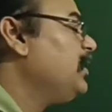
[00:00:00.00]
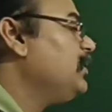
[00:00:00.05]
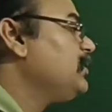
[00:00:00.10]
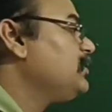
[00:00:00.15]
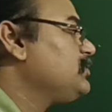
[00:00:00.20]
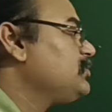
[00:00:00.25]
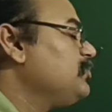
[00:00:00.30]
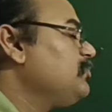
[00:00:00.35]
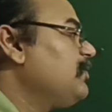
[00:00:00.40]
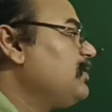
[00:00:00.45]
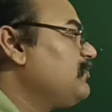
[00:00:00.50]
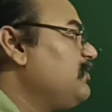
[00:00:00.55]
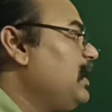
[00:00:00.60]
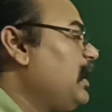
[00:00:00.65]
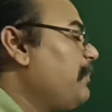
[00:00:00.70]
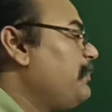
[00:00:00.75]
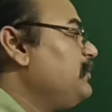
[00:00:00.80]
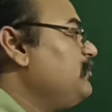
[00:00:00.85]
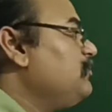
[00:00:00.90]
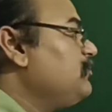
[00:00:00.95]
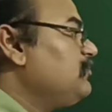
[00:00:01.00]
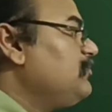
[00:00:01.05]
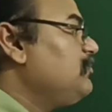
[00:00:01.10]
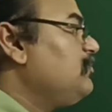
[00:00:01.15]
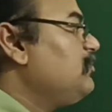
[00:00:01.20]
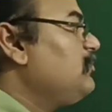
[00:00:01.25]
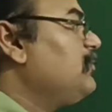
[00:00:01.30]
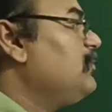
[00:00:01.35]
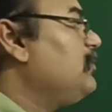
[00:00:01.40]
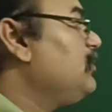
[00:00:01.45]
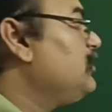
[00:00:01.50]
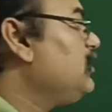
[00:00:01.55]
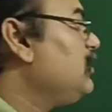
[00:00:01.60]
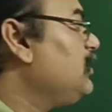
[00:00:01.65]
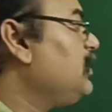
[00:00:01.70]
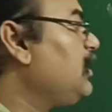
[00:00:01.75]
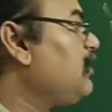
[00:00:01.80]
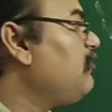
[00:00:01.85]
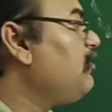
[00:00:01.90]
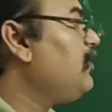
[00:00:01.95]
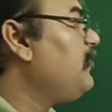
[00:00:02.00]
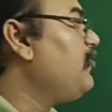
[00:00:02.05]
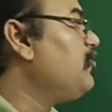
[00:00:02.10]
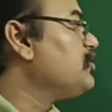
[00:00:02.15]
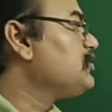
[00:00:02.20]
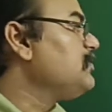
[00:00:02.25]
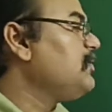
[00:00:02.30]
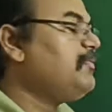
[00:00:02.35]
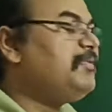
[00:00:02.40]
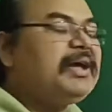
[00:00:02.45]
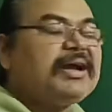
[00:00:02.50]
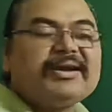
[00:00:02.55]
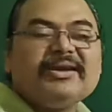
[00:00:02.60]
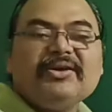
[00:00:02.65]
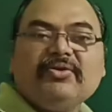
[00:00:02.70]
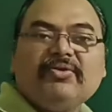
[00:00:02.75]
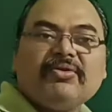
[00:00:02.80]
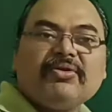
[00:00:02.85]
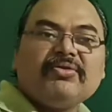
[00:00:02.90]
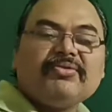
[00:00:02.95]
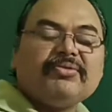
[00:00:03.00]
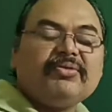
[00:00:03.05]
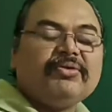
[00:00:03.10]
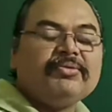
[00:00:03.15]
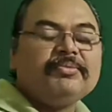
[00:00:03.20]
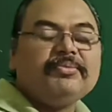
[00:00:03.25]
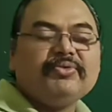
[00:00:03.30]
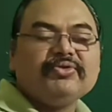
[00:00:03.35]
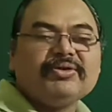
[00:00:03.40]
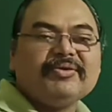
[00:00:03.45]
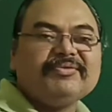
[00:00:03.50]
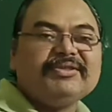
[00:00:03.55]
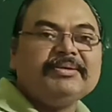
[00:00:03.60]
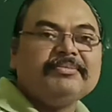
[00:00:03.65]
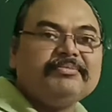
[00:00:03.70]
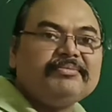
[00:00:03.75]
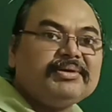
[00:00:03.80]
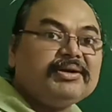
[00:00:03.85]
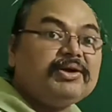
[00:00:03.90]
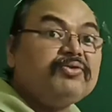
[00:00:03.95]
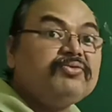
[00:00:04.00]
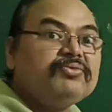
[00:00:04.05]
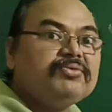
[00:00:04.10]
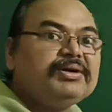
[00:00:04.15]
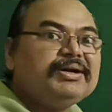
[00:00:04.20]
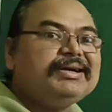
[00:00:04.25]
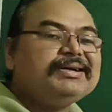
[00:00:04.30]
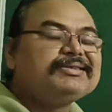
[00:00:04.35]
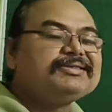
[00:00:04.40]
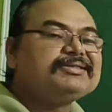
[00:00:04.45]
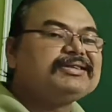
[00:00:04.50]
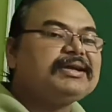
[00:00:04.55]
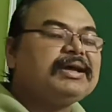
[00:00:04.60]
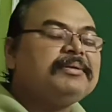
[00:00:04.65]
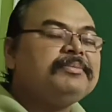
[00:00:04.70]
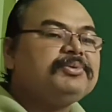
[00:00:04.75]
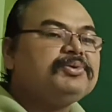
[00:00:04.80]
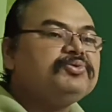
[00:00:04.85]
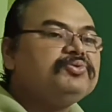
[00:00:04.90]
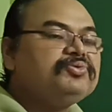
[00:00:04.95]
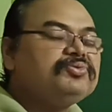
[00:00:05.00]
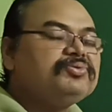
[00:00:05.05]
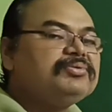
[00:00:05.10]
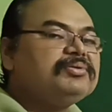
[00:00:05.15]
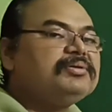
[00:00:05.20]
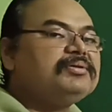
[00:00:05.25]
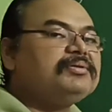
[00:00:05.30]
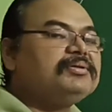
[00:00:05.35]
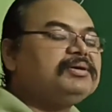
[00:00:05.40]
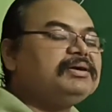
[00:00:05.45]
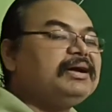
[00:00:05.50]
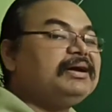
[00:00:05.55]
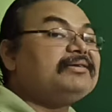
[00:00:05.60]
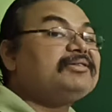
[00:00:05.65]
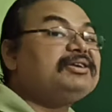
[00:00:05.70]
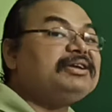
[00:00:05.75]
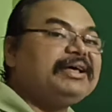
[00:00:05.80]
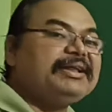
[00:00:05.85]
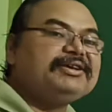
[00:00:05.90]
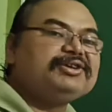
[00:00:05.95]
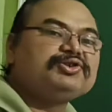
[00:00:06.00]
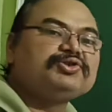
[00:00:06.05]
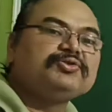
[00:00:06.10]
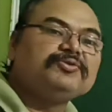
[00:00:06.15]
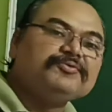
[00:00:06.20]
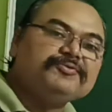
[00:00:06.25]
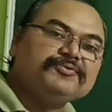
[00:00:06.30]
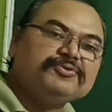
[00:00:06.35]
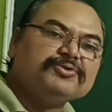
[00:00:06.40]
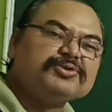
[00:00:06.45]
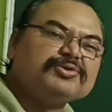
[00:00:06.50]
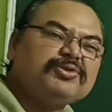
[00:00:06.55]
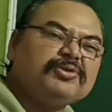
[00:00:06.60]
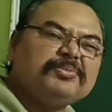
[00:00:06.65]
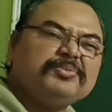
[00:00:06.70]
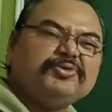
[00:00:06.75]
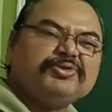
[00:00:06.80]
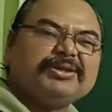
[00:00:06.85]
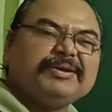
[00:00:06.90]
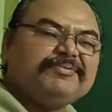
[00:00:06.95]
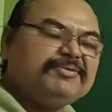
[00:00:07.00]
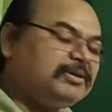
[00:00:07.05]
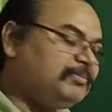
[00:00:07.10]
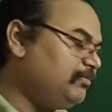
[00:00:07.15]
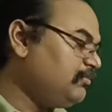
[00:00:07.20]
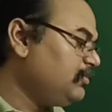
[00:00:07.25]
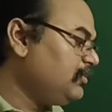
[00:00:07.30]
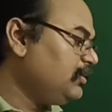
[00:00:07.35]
So what will happen? The equal force will be acting on both of them. Now it's time to get the direction of force on both of them.